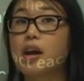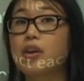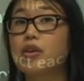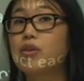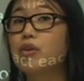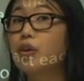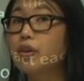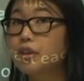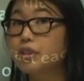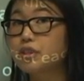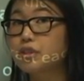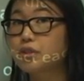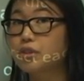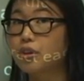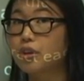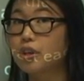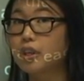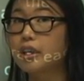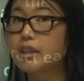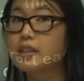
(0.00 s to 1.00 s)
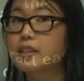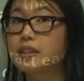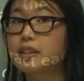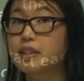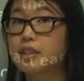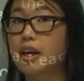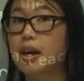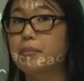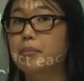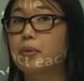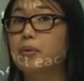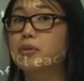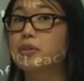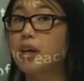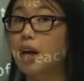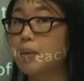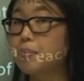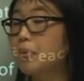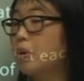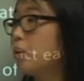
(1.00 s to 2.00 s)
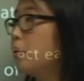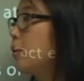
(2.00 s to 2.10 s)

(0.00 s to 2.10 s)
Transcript: not as strong as the dipole-dipole